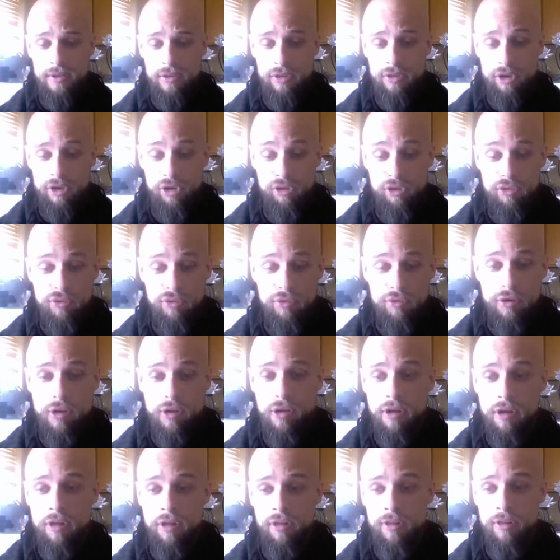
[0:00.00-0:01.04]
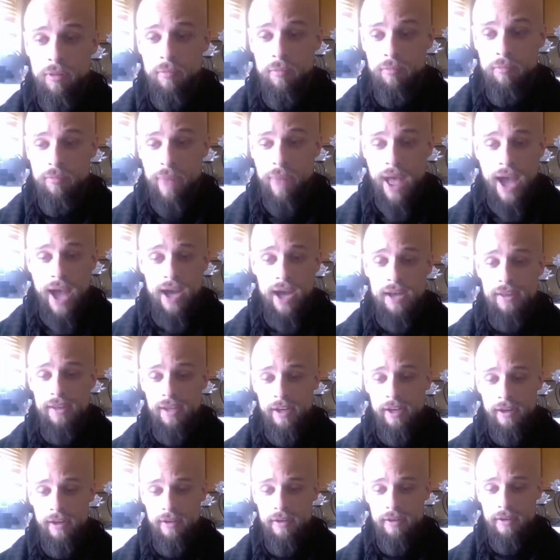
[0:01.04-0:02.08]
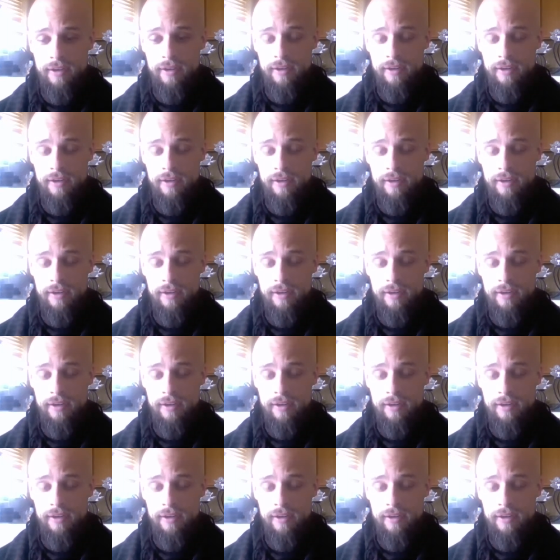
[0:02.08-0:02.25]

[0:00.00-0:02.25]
to crawl back there.